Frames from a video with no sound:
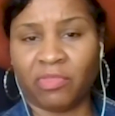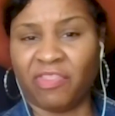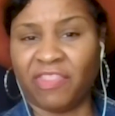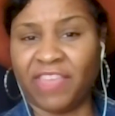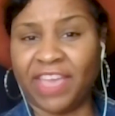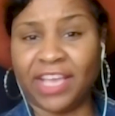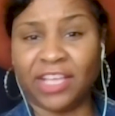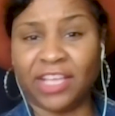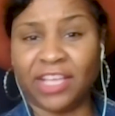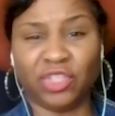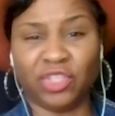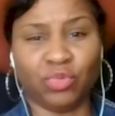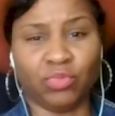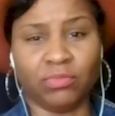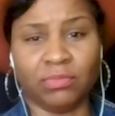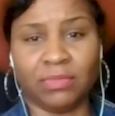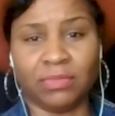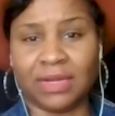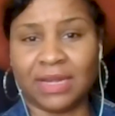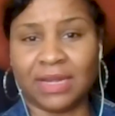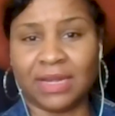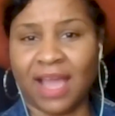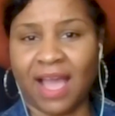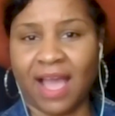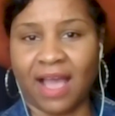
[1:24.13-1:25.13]
they do
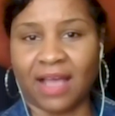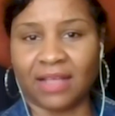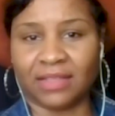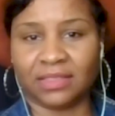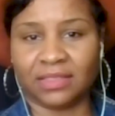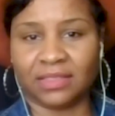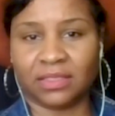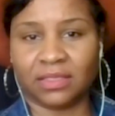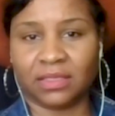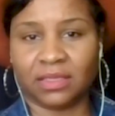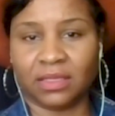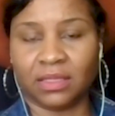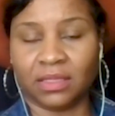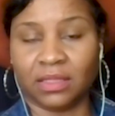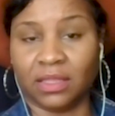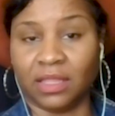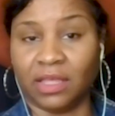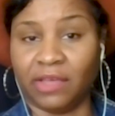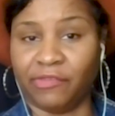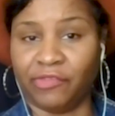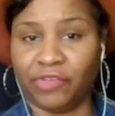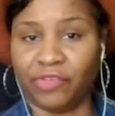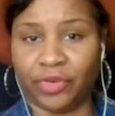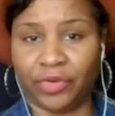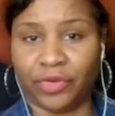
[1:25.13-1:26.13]
not
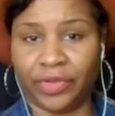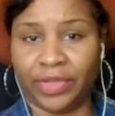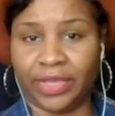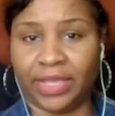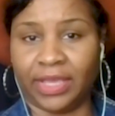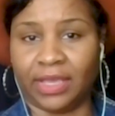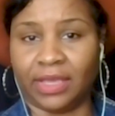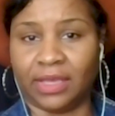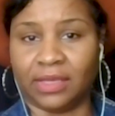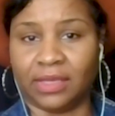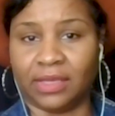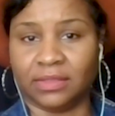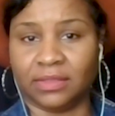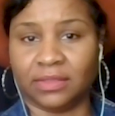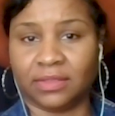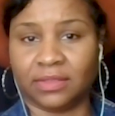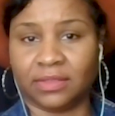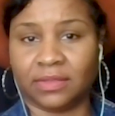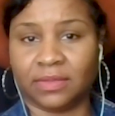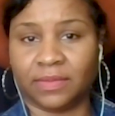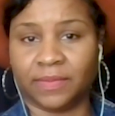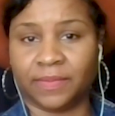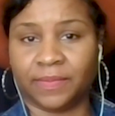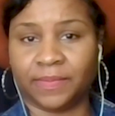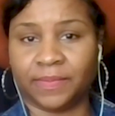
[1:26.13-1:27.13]
love your
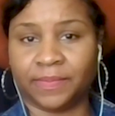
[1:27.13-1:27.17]
hands.